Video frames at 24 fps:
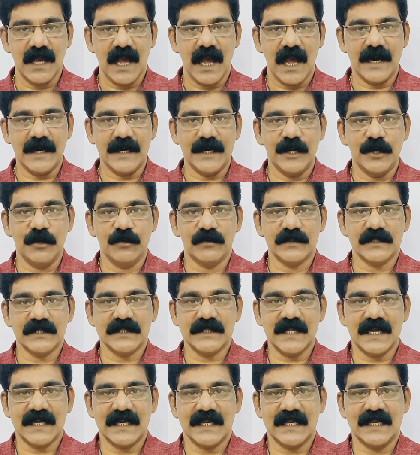And you see
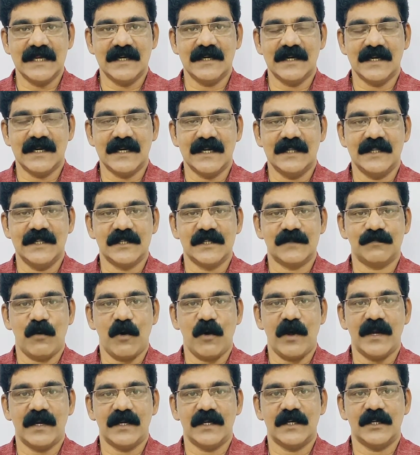that here in this
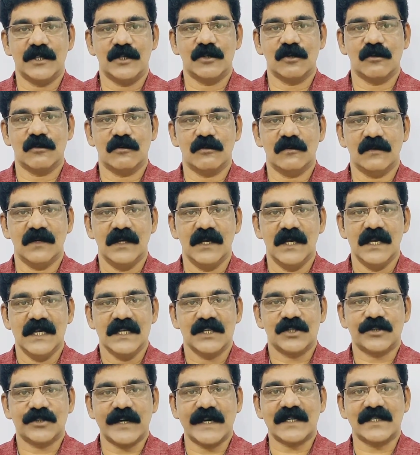point, Joe
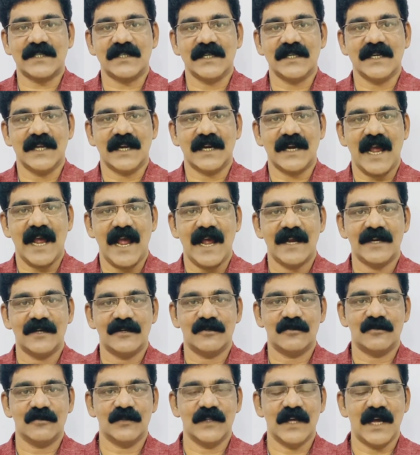stretched her
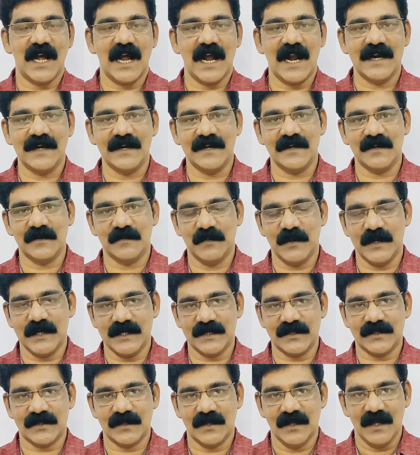hand to the
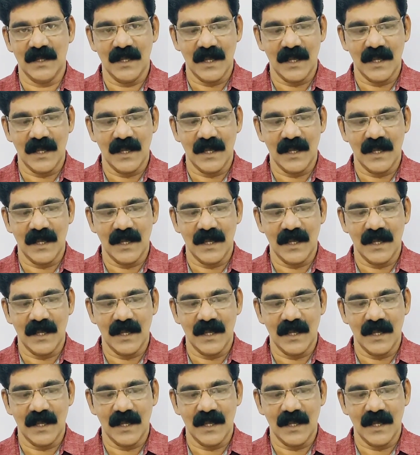underbush.